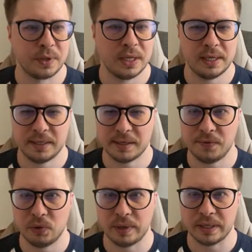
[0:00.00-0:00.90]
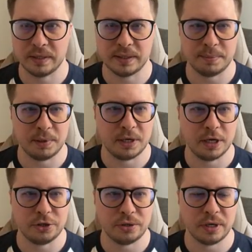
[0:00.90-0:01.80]
let's have a look at this
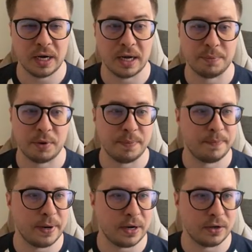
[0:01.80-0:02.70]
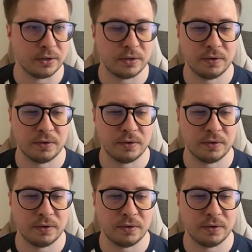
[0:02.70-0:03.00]
application I prepared